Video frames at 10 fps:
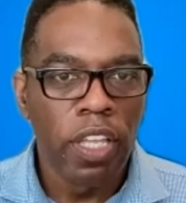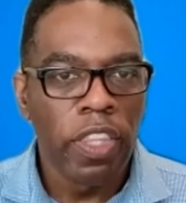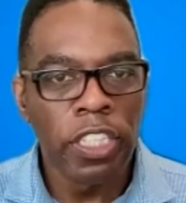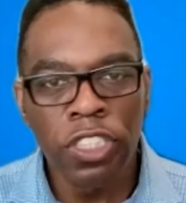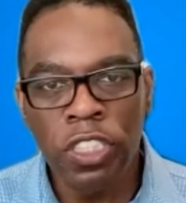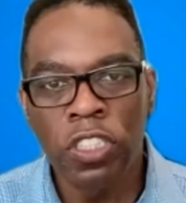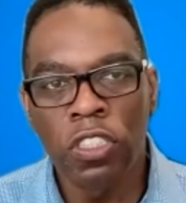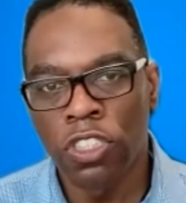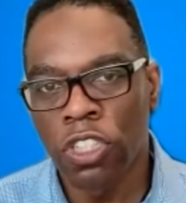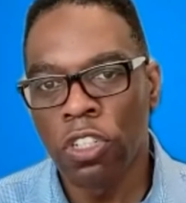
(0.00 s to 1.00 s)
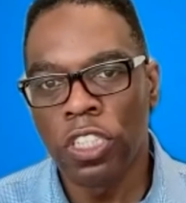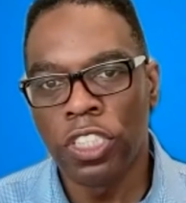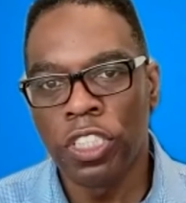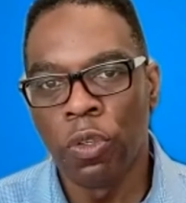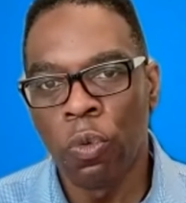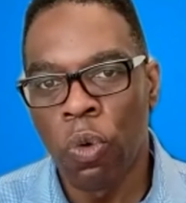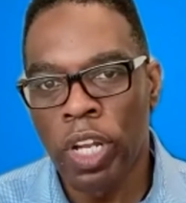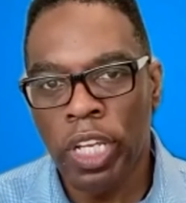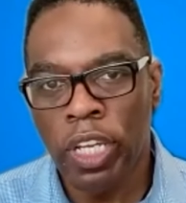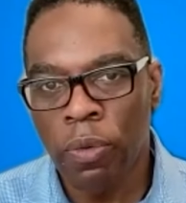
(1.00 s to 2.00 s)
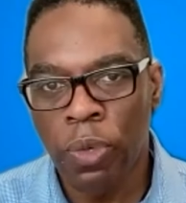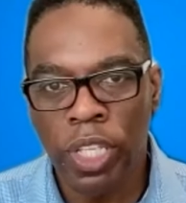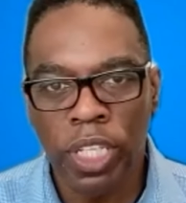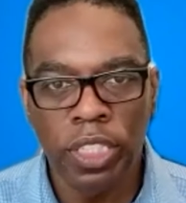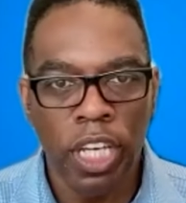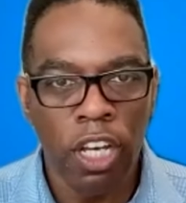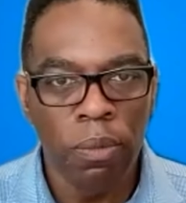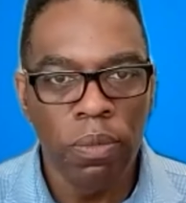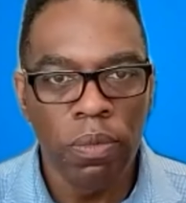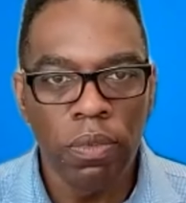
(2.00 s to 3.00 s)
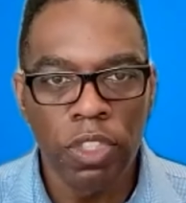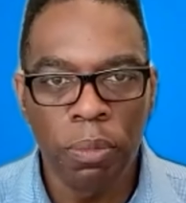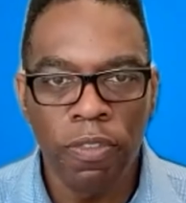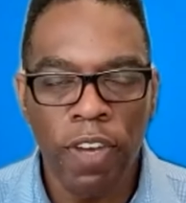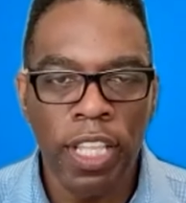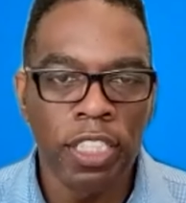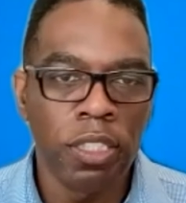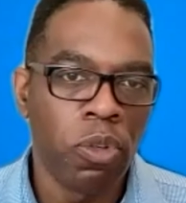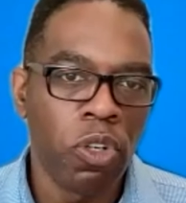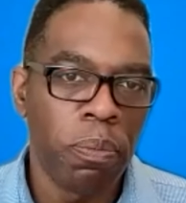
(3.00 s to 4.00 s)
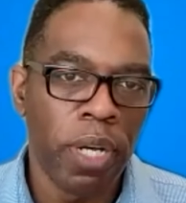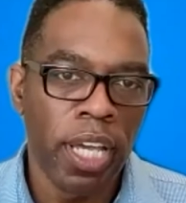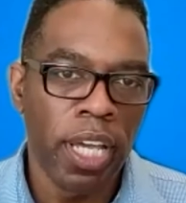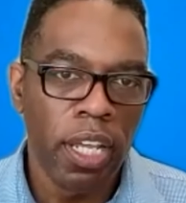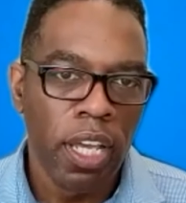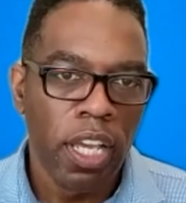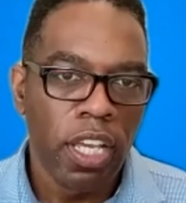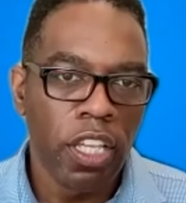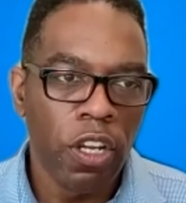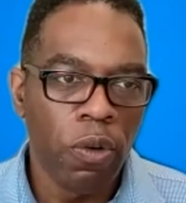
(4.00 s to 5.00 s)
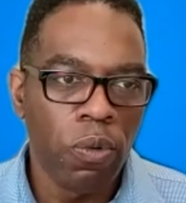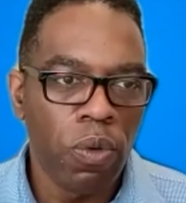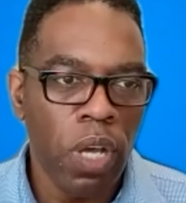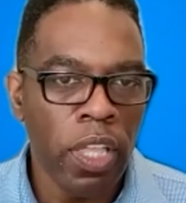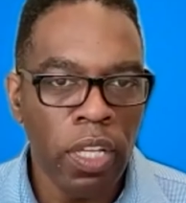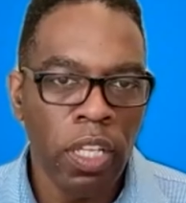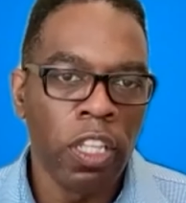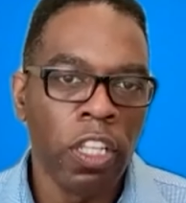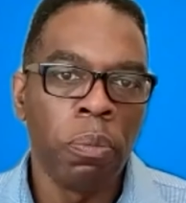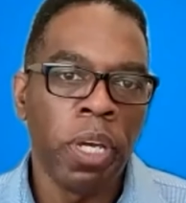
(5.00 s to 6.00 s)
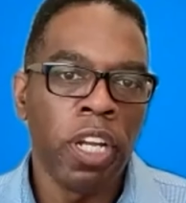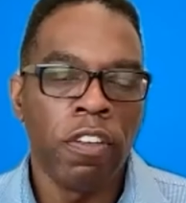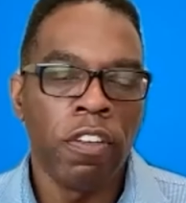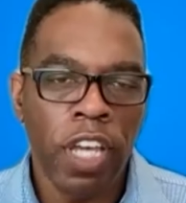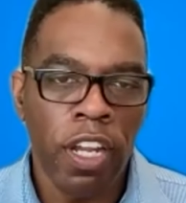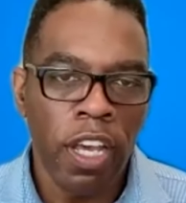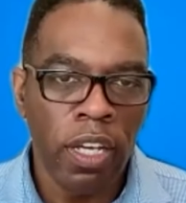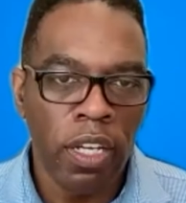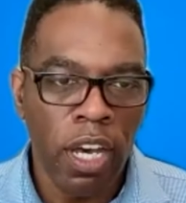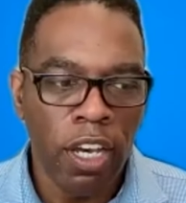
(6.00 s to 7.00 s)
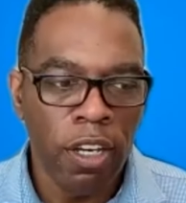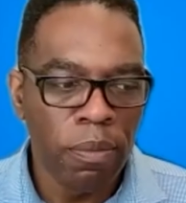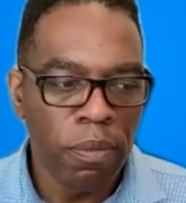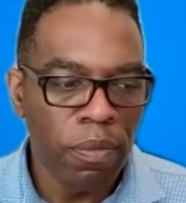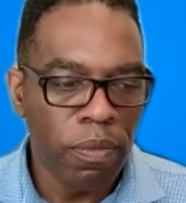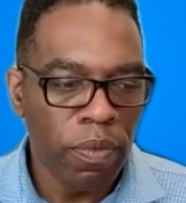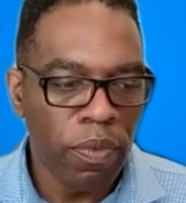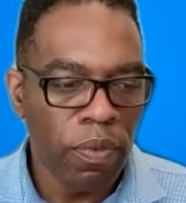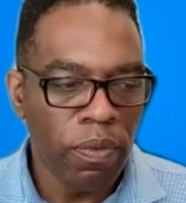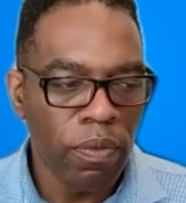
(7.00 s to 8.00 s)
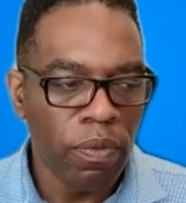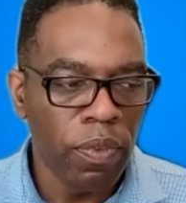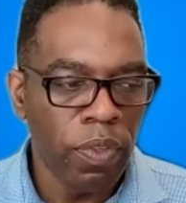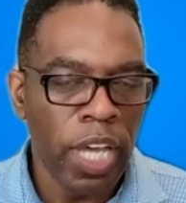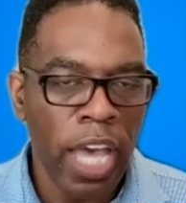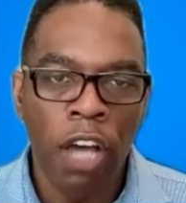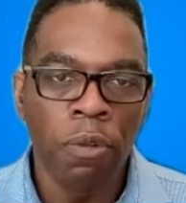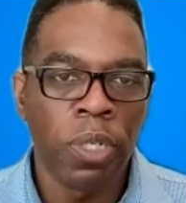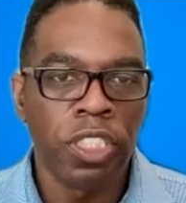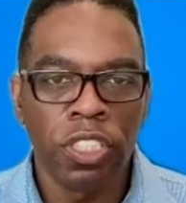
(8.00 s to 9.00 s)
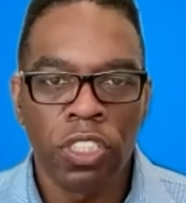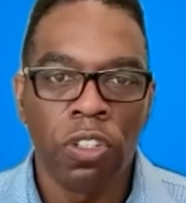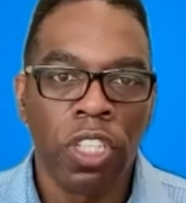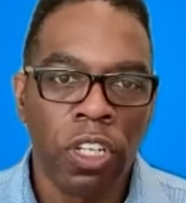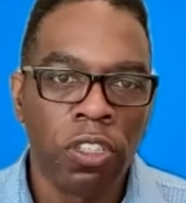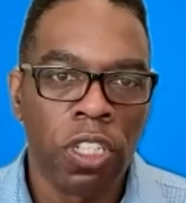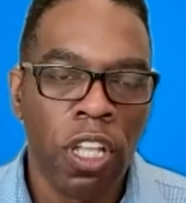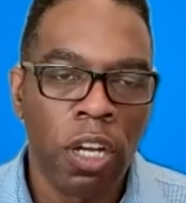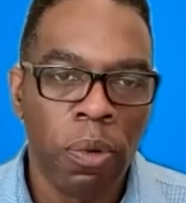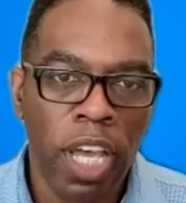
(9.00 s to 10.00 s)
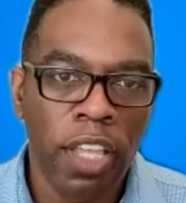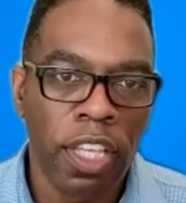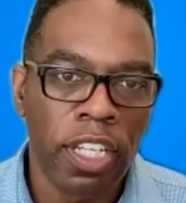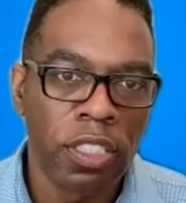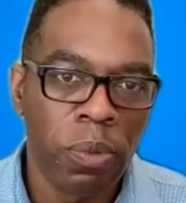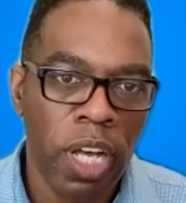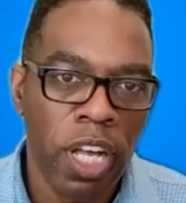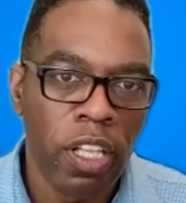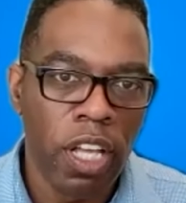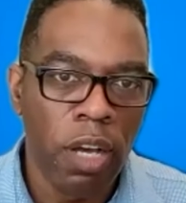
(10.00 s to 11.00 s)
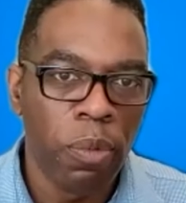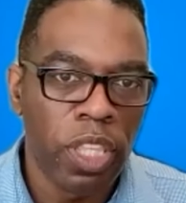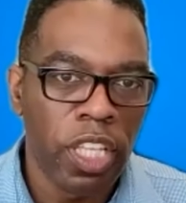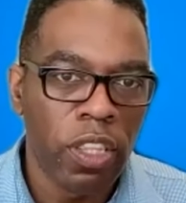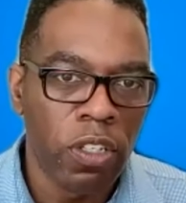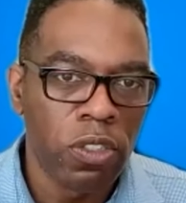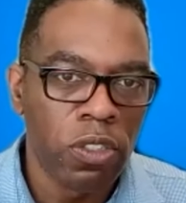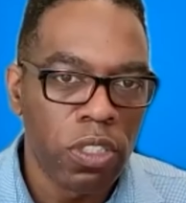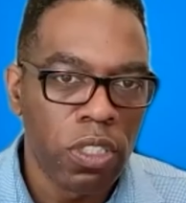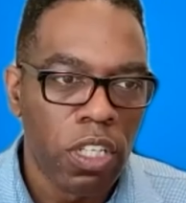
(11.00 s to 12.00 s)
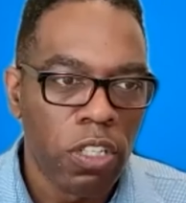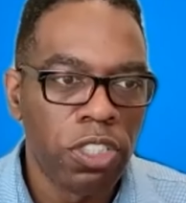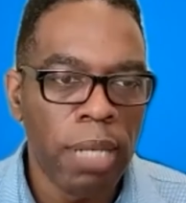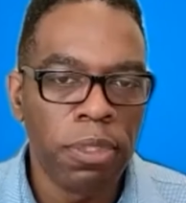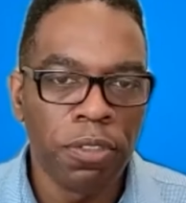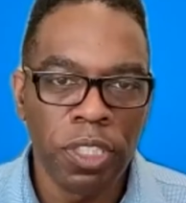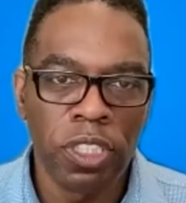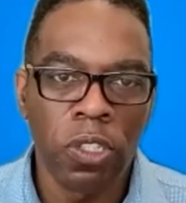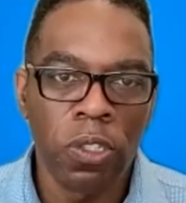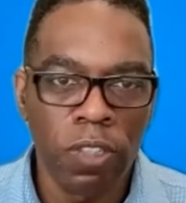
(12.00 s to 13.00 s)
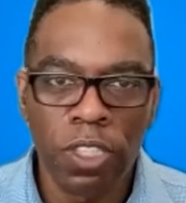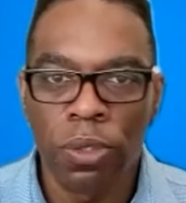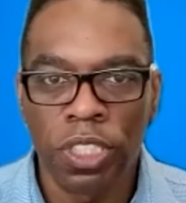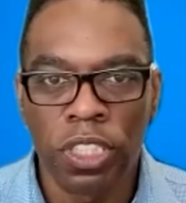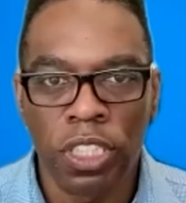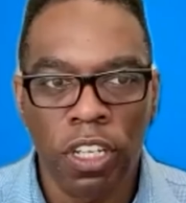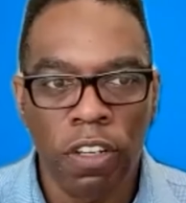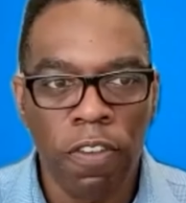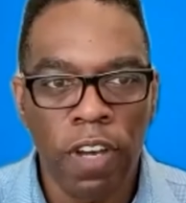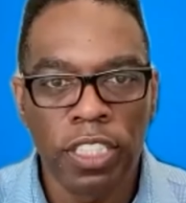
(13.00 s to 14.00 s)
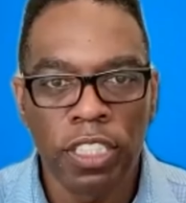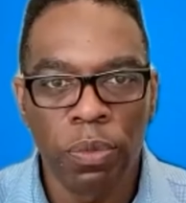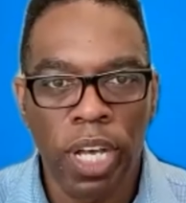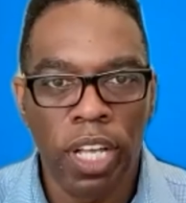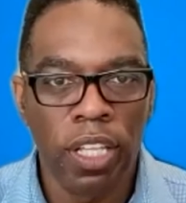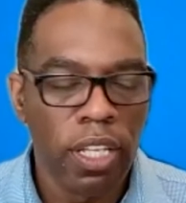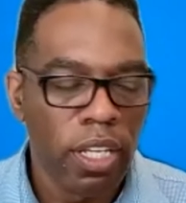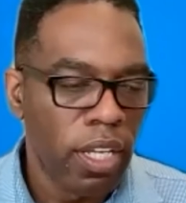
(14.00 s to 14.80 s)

They're certainly still wanting and willing to help to provide that support, but a little bit of kind of the outreach certainly goes a long way, I think, as well, within those types of resources and confines as well.